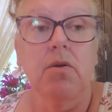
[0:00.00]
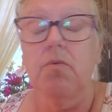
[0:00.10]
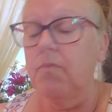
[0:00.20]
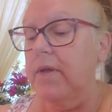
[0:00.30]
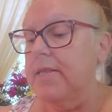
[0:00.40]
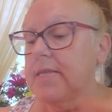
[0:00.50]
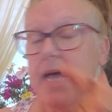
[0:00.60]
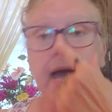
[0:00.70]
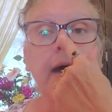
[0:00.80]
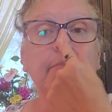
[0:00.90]
when
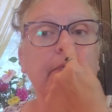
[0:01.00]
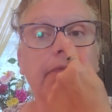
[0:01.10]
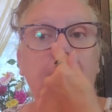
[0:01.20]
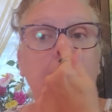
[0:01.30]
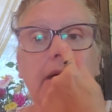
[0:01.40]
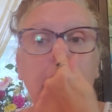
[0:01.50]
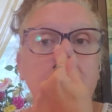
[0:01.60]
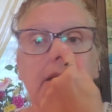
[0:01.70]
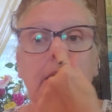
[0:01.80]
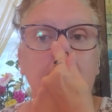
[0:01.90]
Tabitha
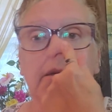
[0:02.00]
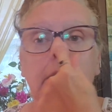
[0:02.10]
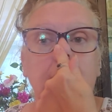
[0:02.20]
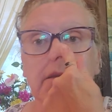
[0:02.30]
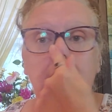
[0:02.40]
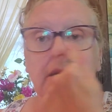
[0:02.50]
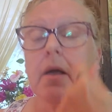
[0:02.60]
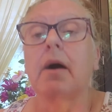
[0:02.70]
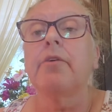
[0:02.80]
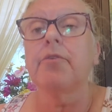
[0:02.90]

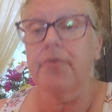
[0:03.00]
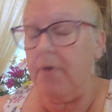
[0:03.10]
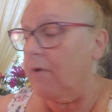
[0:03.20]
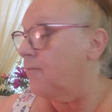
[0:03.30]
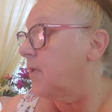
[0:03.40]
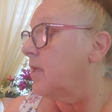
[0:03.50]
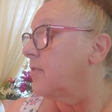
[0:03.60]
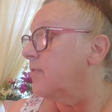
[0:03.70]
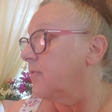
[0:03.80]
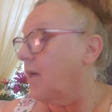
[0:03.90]
got herself
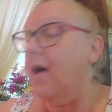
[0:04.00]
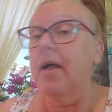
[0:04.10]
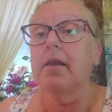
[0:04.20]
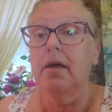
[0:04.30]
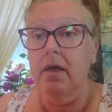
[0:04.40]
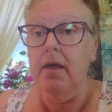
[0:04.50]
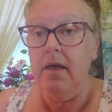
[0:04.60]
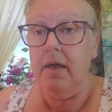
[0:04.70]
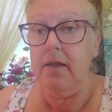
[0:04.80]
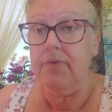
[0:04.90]
inside
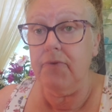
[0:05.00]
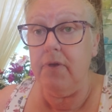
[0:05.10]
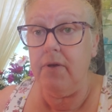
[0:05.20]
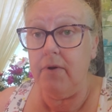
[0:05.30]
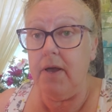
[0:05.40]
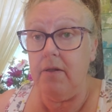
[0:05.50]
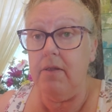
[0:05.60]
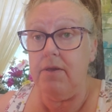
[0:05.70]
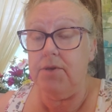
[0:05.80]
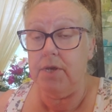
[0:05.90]
Hansel and Gretel,
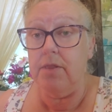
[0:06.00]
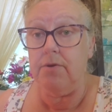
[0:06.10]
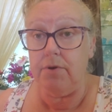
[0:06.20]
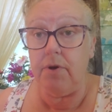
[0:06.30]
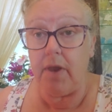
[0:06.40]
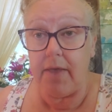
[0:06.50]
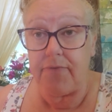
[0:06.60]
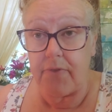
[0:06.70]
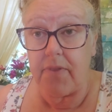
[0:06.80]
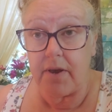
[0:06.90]
and she learned her
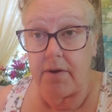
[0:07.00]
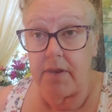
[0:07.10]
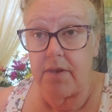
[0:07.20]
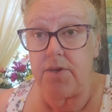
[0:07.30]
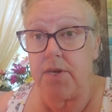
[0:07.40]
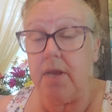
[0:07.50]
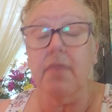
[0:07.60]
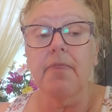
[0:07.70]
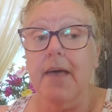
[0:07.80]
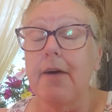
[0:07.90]
lesson there, didn't she?
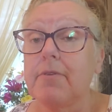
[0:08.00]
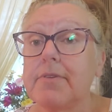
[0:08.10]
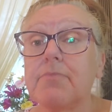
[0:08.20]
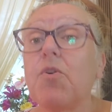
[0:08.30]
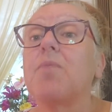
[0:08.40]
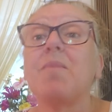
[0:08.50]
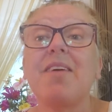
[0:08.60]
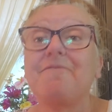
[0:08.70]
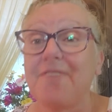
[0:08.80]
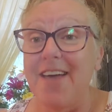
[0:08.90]
That was one of my
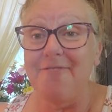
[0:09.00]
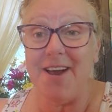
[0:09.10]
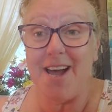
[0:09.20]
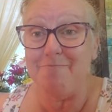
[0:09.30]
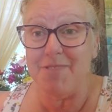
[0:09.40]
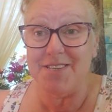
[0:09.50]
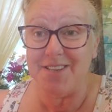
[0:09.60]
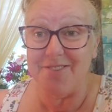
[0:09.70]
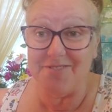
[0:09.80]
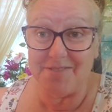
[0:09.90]
favorite
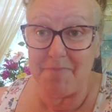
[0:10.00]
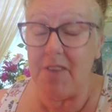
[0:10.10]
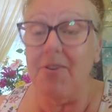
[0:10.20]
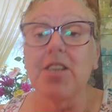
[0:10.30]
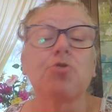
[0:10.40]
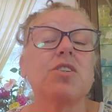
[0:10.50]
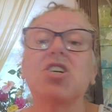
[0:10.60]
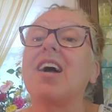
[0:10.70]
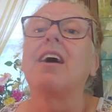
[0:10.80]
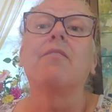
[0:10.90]
episodes of Bewitched, which
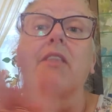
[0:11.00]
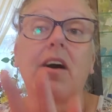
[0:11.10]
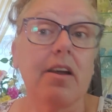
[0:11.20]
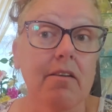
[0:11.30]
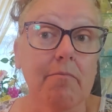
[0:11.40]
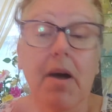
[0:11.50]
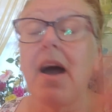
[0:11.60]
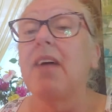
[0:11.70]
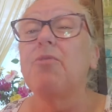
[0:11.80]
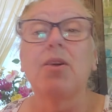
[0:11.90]
I have a lot of them.
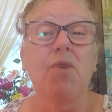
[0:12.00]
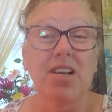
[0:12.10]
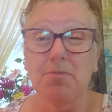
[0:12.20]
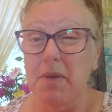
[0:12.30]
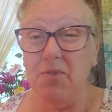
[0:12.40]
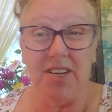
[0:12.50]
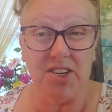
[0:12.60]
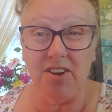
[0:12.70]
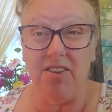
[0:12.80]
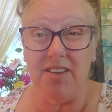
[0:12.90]
I rewatch
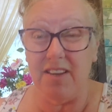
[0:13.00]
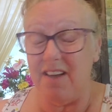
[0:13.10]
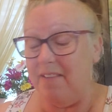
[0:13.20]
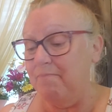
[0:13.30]
Bewitched all the time.